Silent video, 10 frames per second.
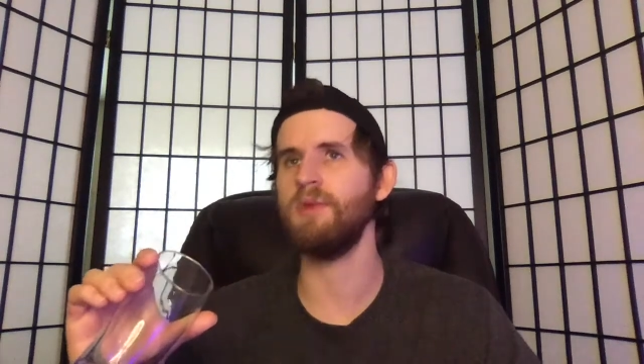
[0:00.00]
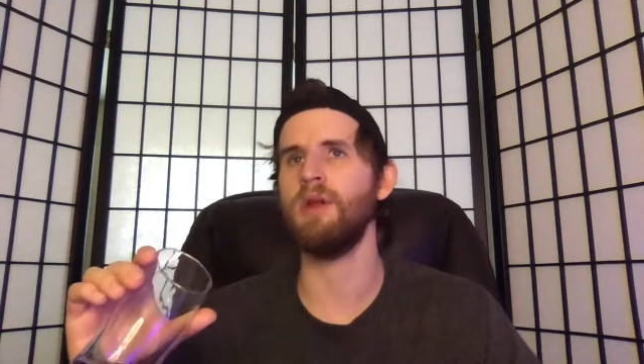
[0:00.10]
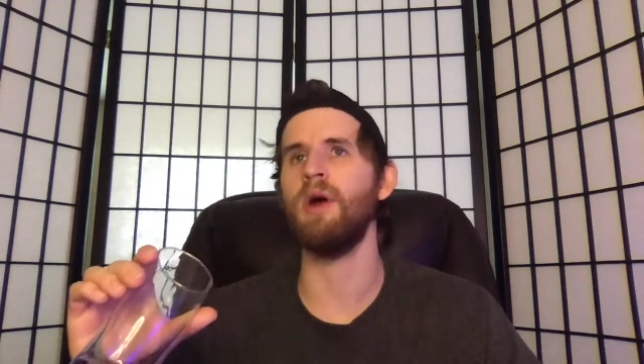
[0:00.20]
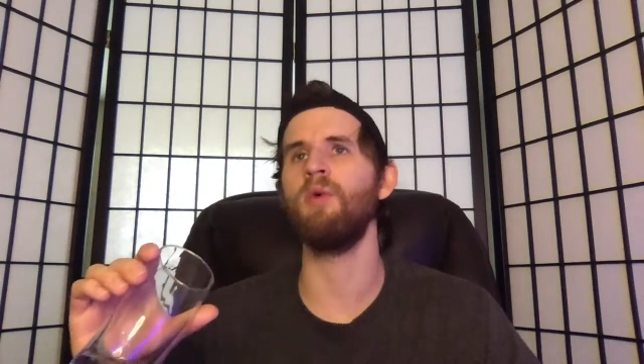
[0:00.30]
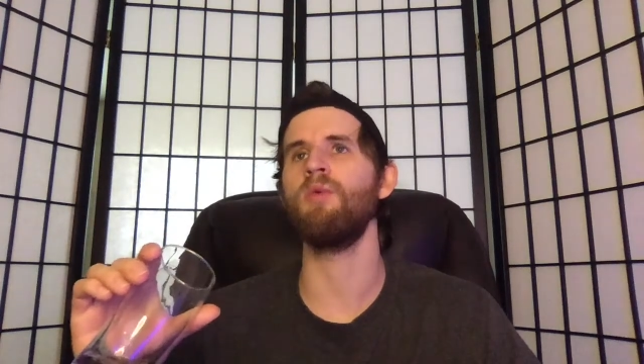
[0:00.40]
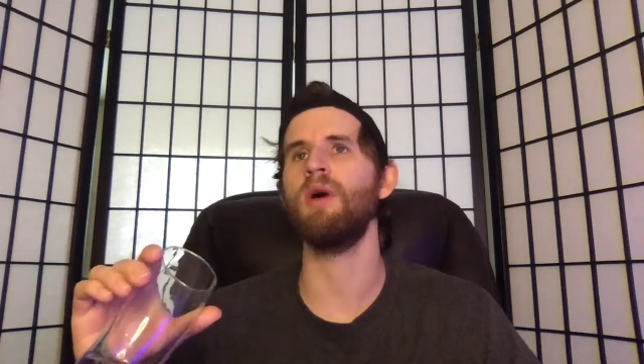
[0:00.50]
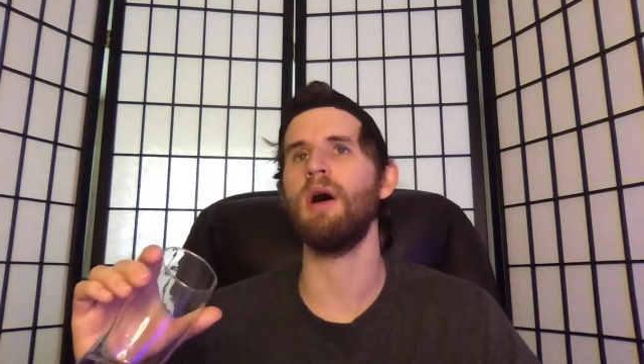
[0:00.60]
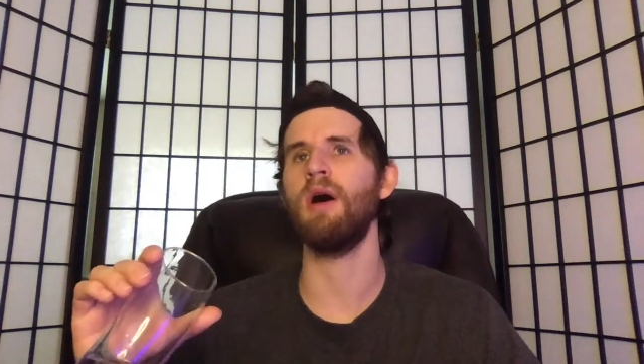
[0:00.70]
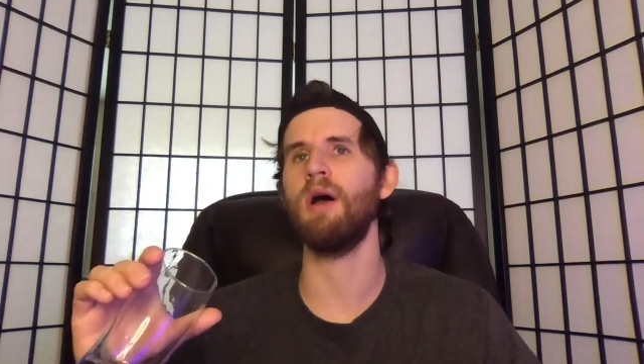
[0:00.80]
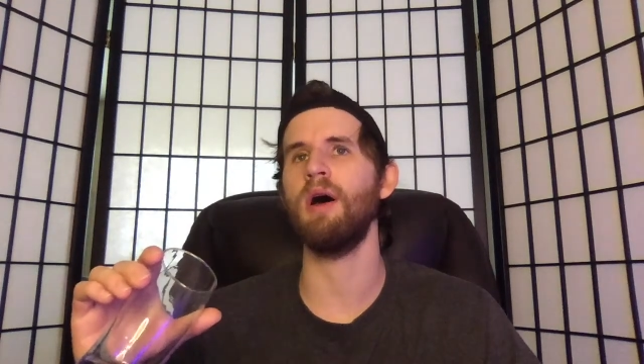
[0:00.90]

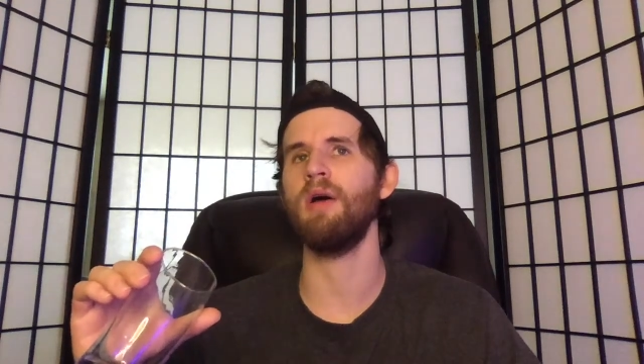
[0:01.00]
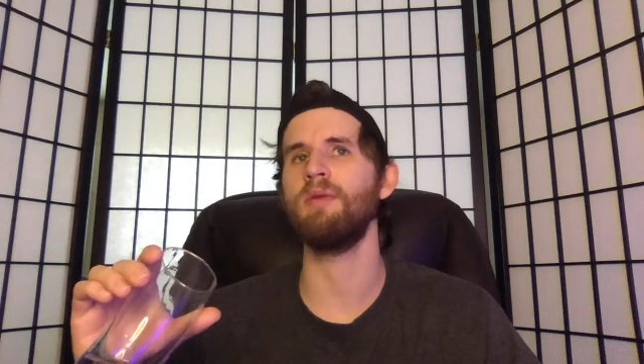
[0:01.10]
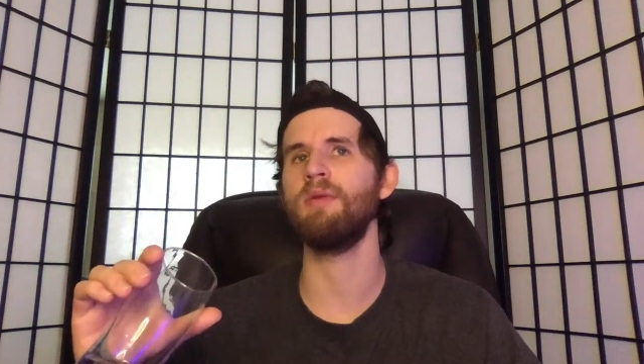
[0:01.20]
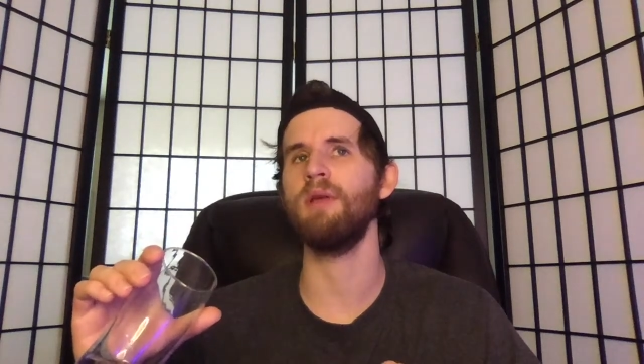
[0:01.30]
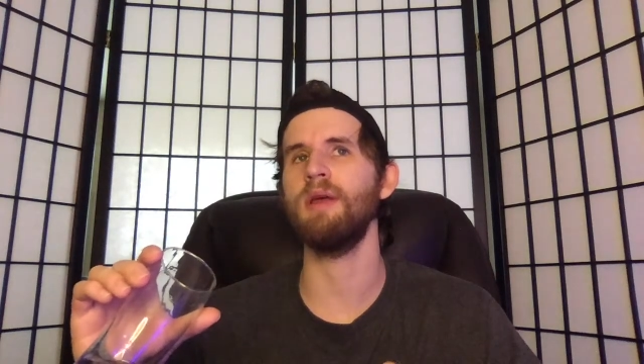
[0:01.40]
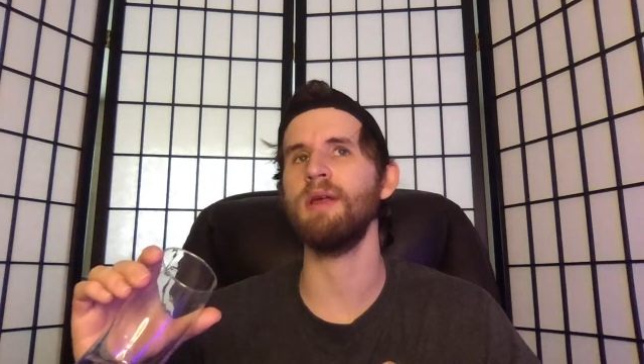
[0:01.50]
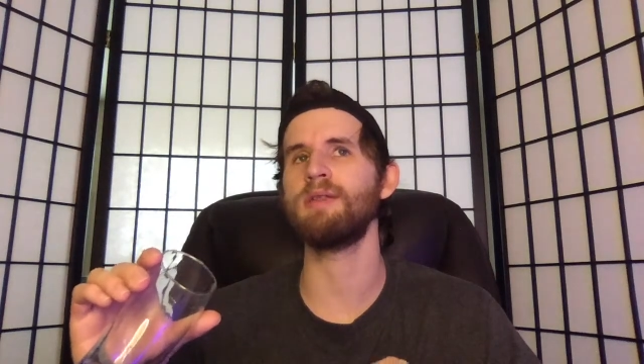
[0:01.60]
it's